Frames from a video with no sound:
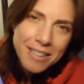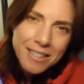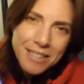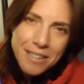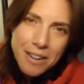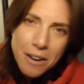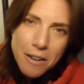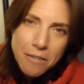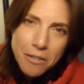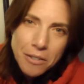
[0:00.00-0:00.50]

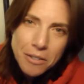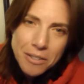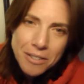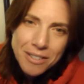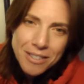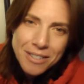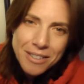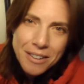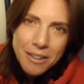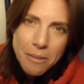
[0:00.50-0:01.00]

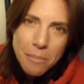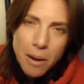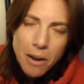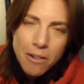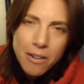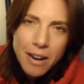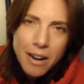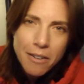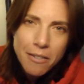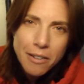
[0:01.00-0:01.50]
novels
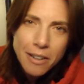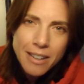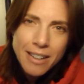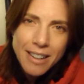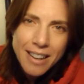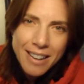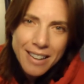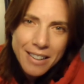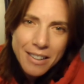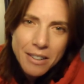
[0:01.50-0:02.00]
about Henry
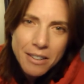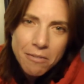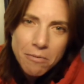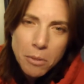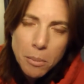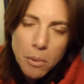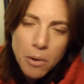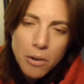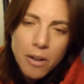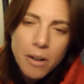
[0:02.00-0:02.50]
and
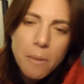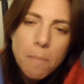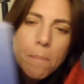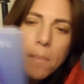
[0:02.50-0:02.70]
Ramona.